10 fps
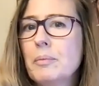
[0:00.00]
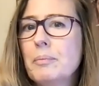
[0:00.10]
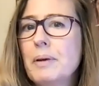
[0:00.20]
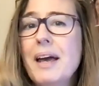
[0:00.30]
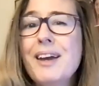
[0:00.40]

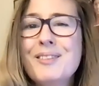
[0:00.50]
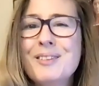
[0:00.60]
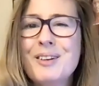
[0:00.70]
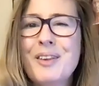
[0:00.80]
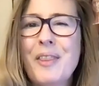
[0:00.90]

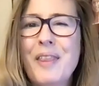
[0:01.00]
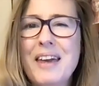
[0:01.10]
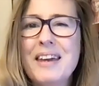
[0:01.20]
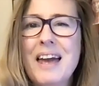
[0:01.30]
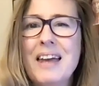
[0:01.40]
behavior that they
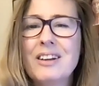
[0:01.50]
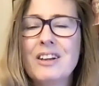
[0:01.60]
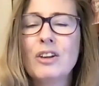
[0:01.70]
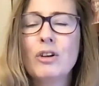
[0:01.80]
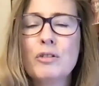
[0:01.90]
can
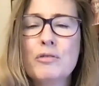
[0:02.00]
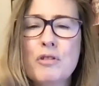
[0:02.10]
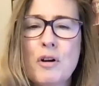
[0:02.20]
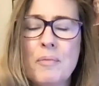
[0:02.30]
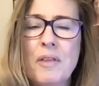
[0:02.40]
learn
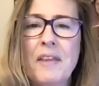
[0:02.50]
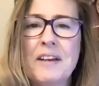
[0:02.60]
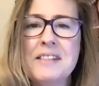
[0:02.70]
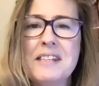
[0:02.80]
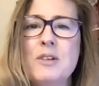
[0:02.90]
from, that they
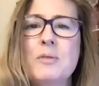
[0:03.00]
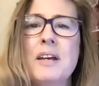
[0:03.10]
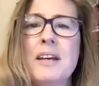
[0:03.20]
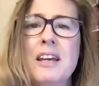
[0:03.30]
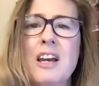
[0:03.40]
see you
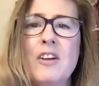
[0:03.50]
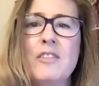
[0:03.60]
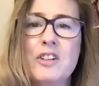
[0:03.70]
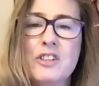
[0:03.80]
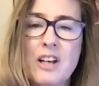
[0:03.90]
taking care of
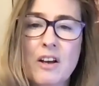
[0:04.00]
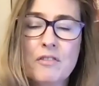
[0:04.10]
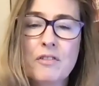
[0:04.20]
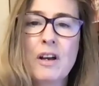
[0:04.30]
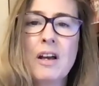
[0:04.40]
yourself,
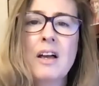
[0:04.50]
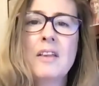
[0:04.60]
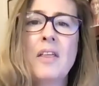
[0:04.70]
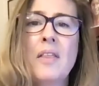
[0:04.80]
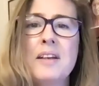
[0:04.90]

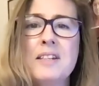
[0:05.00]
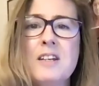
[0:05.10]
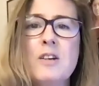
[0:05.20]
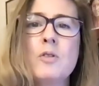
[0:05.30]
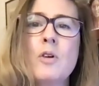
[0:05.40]
that they
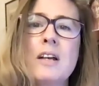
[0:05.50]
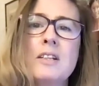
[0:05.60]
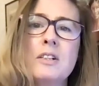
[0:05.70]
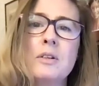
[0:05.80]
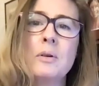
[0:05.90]
see you trying
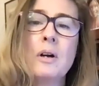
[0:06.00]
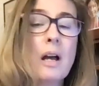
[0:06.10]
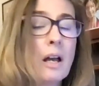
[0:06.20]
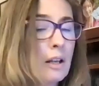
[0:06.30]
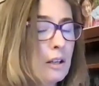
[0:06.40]
to
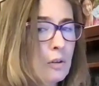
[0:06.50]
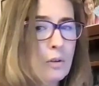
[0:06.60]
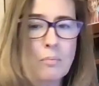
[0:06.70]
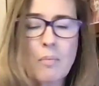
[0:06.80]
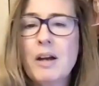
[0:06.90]

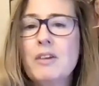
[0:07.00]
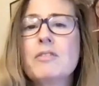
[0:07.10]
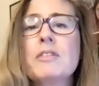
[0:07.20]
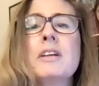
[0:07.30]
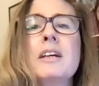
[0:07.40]
use
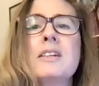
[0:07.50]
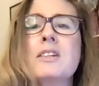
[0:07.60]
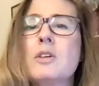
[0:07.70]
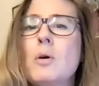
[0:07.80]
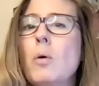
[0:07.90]

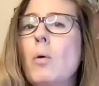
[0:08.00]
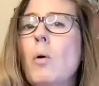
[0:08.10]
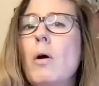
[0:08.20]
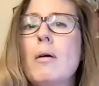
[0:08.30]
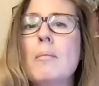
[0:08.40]
mindfulness
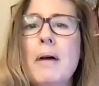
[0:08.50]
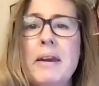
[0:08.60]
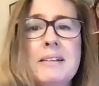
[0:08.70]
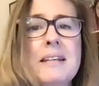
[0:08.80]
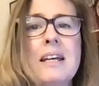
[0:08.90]
or
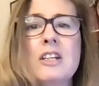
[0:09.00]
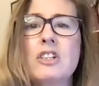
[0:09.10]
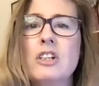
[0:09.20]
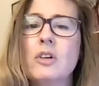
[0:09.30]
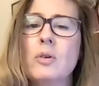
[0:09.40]

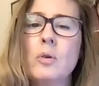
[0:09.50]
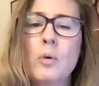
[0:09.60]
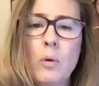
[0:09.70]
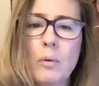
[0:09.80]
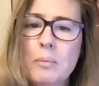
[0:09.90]
meditation
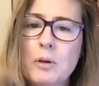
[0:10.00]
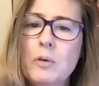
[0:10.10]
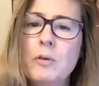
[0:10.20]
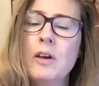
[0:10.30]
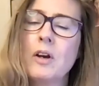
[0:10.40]
or
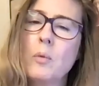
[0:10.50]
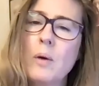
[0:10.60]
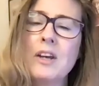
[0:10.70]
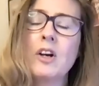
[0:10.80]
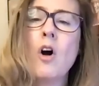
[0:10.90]
music, a
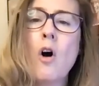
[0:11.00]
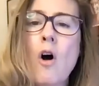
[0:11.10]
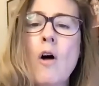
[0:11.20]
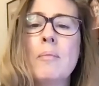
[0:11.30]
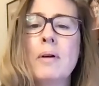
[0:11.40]
way to
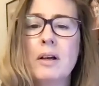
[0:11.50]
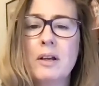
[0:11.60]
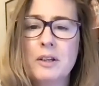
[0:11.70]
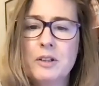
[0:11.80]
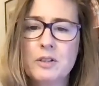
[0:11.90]
calm
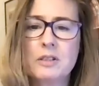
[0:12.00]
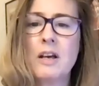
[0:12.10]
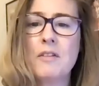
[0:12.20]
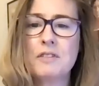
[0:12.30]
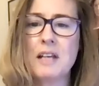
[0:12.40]

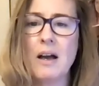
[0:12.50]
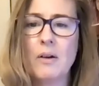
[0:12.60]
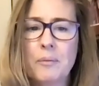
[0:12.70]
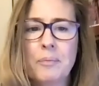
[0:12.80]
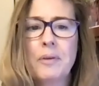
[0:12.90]
yourself down,